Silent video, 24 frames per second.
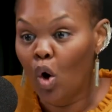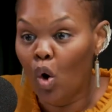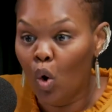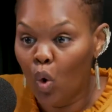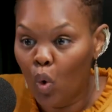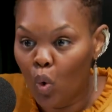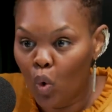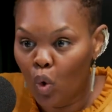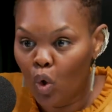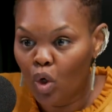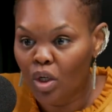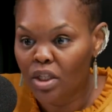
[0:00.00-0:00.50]

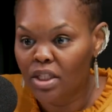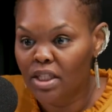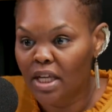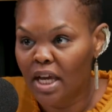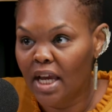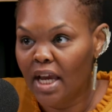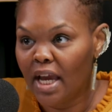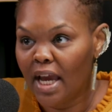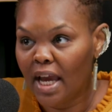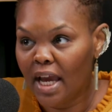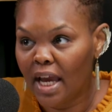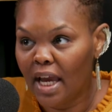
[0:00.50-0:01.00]
Or
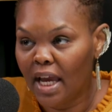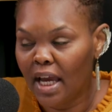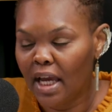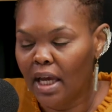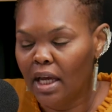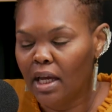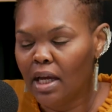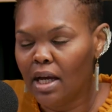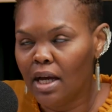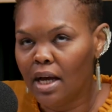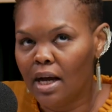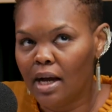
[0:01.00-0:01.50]
say,
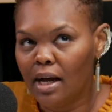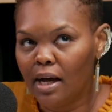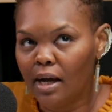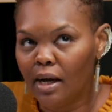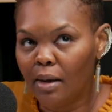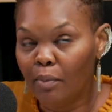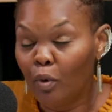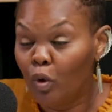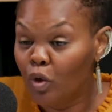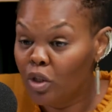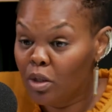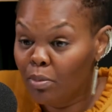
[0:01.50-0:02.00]
hey,
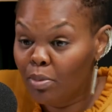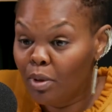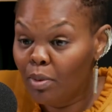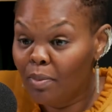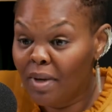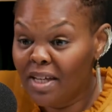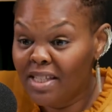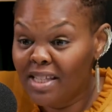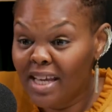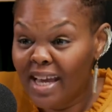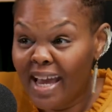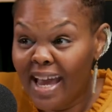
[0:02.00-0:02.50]
or some people
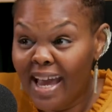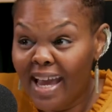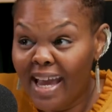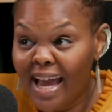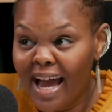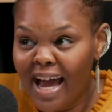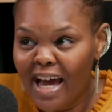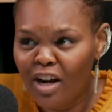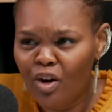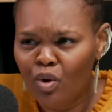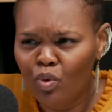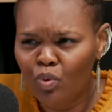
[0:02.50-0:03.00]
may say, hey,
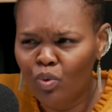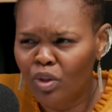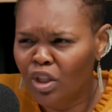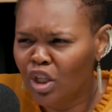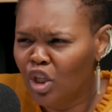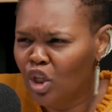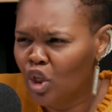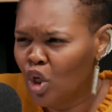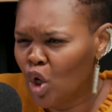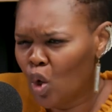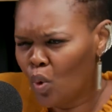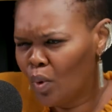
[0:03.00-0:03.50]
I don't really
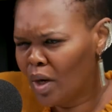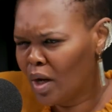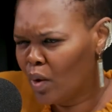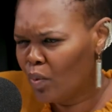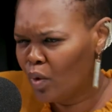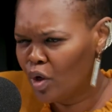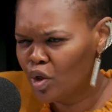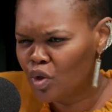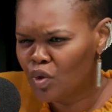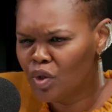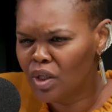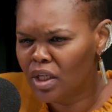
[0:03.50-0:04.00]
know what I
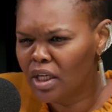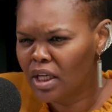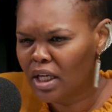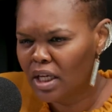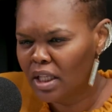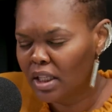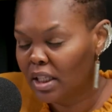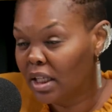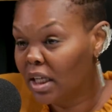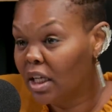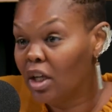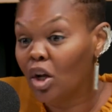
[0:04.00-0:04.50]
want you to get
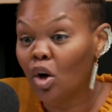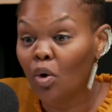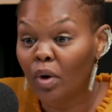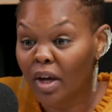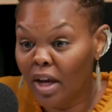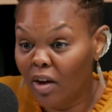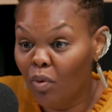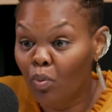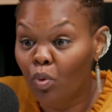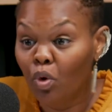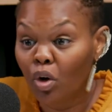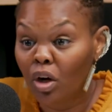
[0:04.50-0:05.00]
clean.
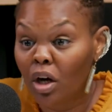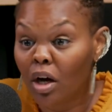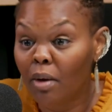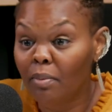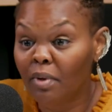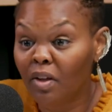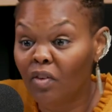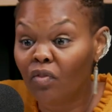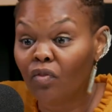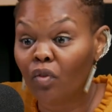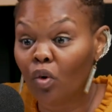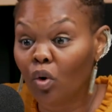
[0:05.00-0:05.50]
Okay, we'll come
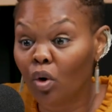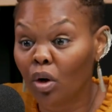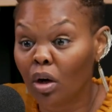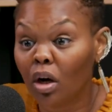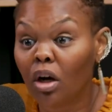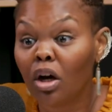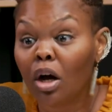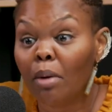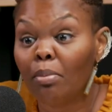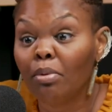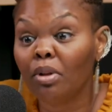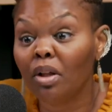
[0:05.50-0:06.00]
in for a
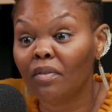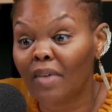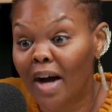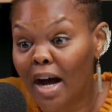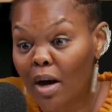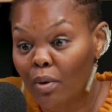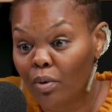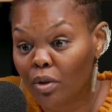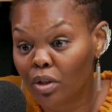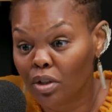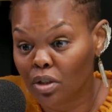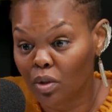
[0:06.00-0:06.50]
couple of
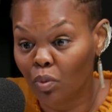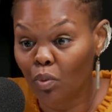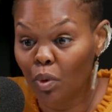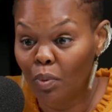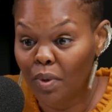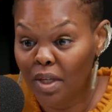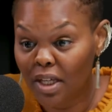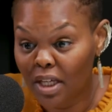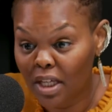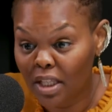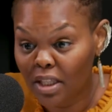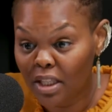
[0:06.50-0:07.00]
hours. When
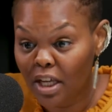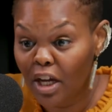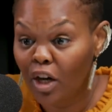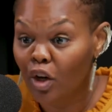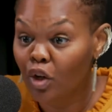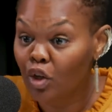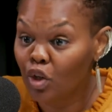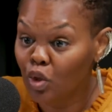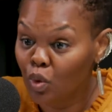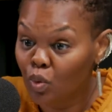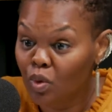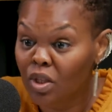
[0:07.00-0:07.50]
we get there,
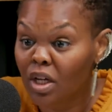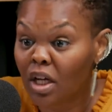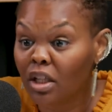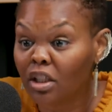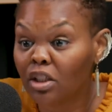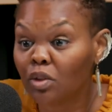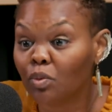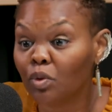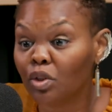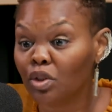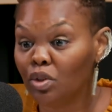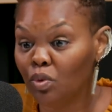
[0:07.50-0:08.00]
you tell
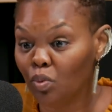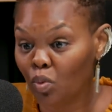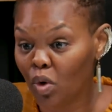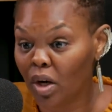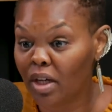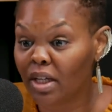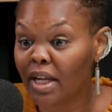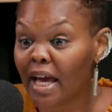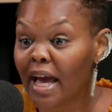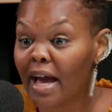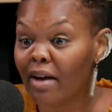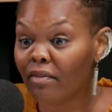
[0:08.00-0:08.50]
us what you
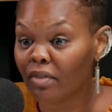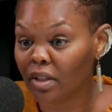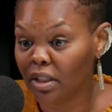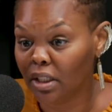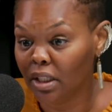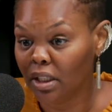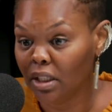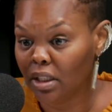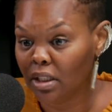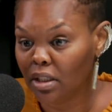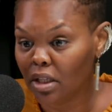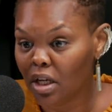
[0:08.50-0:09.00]
want to have
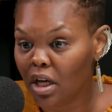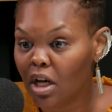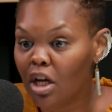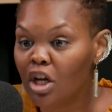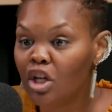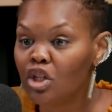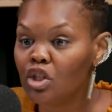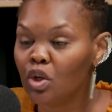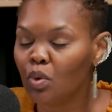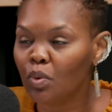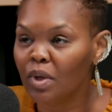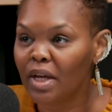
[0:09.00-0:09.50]
clean.
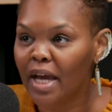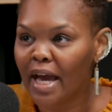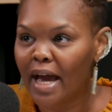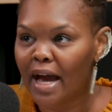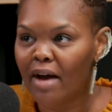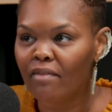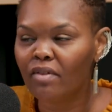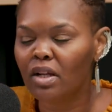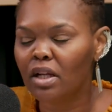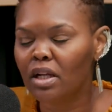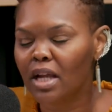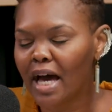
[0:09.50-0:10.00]
So we
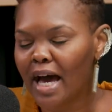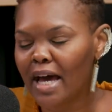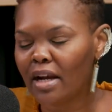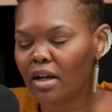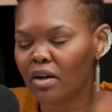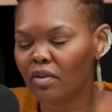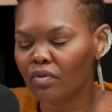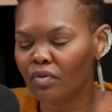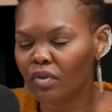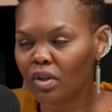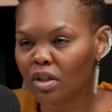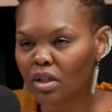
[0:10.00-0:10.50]
have a lot
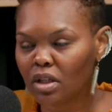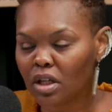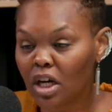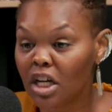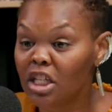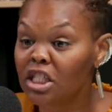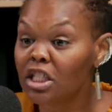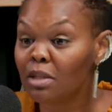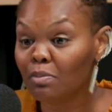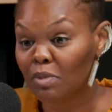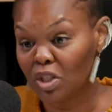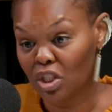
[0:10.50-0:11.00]
of
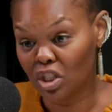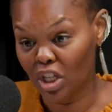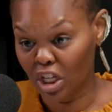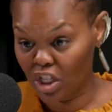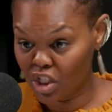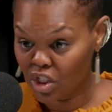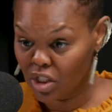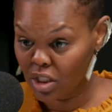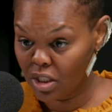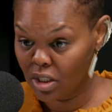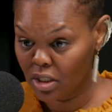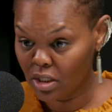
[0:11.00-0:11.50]

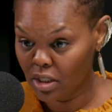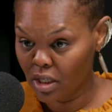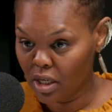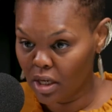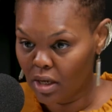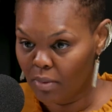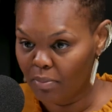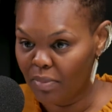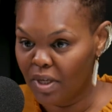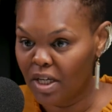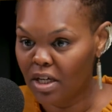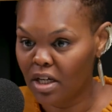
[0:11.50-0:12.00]
customization
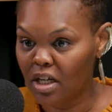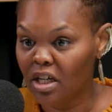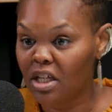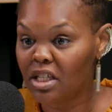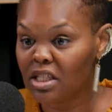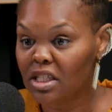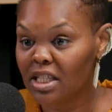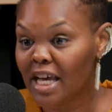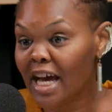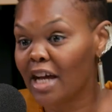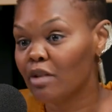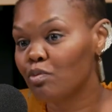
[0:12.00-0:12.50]

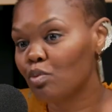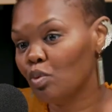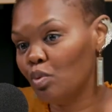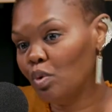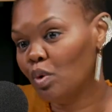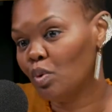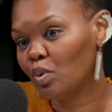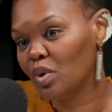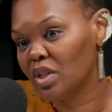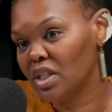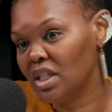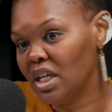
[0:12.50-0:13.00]
because that's what we
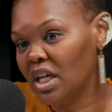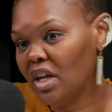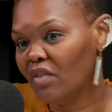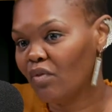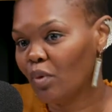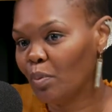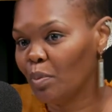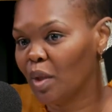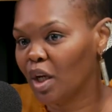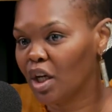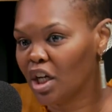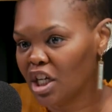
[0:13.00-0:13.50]
were seeing
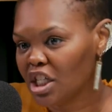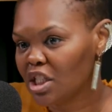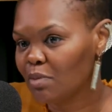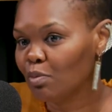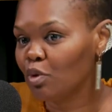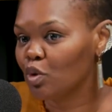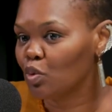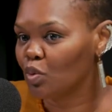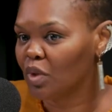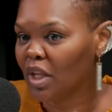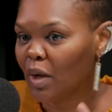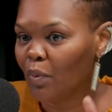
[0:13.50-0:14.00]
from the
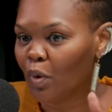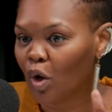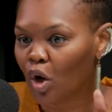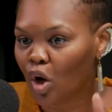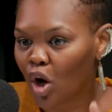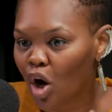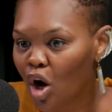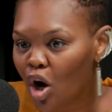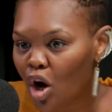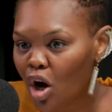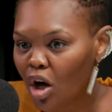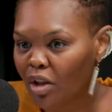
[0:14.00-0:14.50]
customers when they were
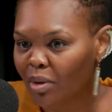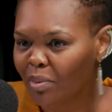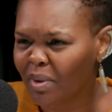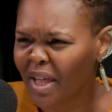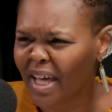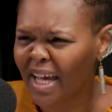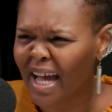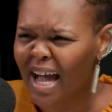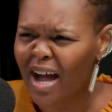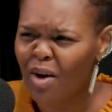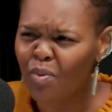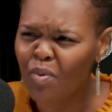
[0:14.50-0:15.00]
called. They're
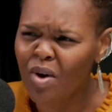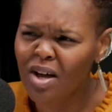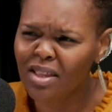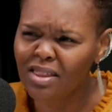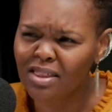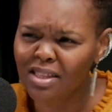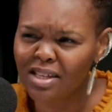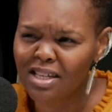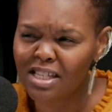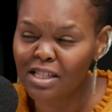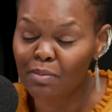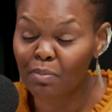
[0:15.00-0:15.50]
like, I want
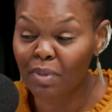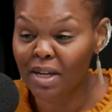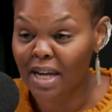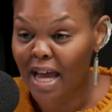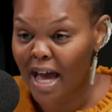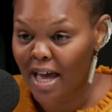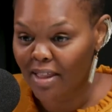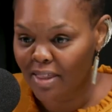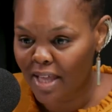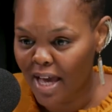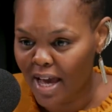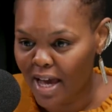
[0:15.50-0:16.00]
this, but
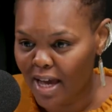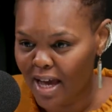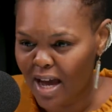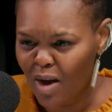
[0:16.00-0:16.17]
not that.